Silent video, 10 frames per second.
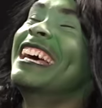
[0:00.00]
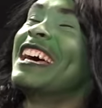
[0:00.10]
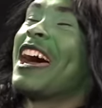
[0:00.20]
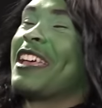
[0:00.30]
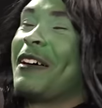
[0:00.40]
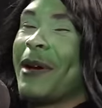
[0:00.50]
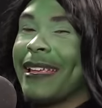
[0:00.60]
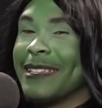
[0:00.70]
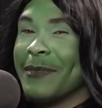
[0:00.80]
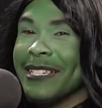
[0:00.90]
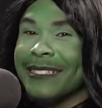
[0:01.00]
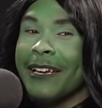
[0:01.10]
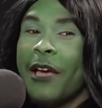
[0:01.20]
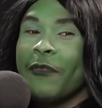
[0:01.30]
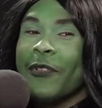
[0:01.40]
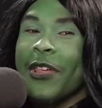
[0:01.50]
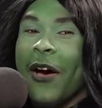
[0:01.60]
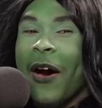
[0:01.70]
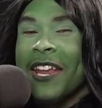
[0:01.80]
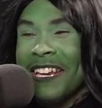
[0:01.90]
Uh, wait, did we say for the
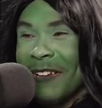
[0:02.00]
audio